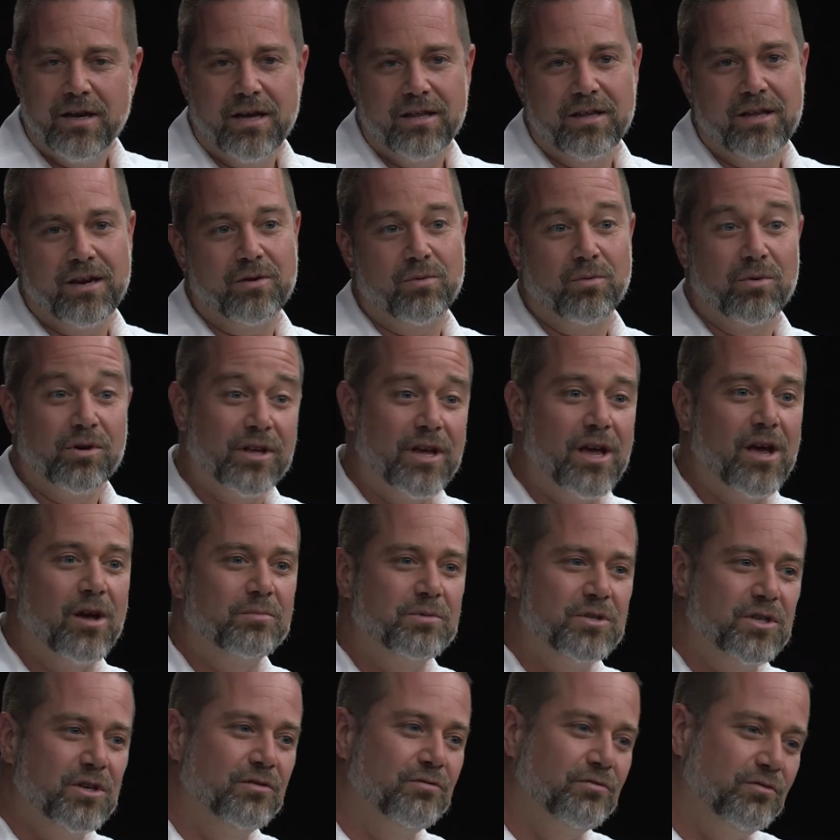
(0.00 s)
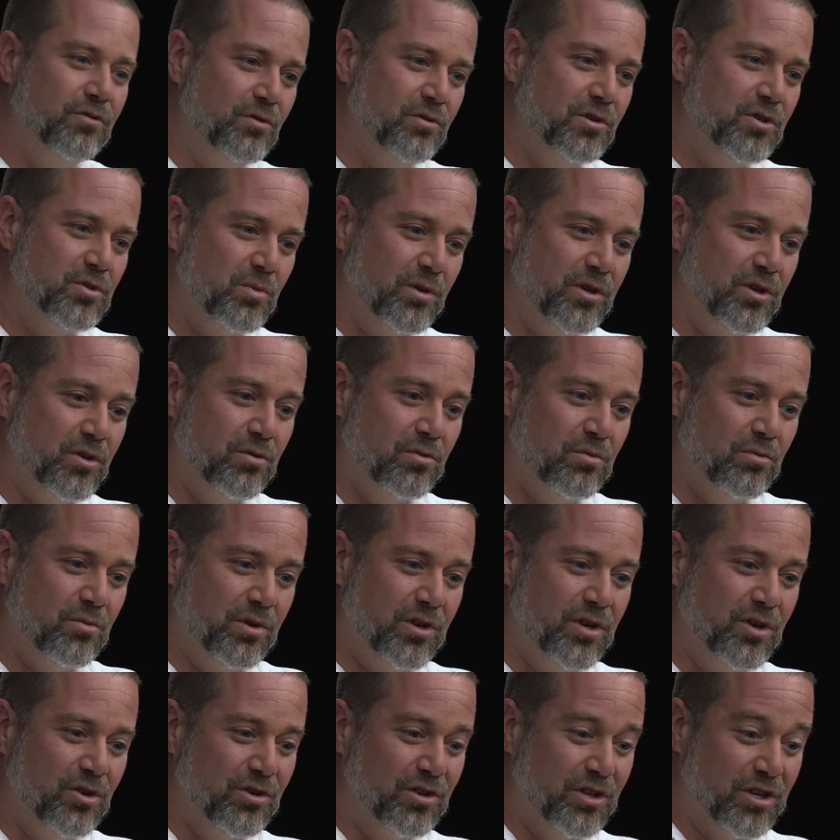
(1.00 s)
And then it really helps you influence when
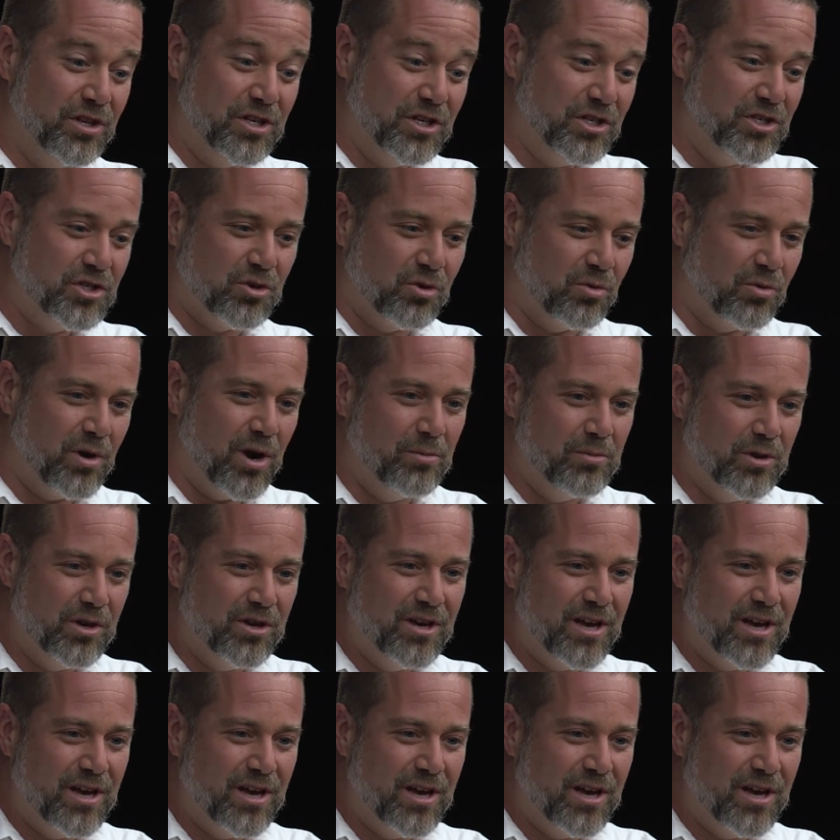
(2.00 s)
you're in the digital realm.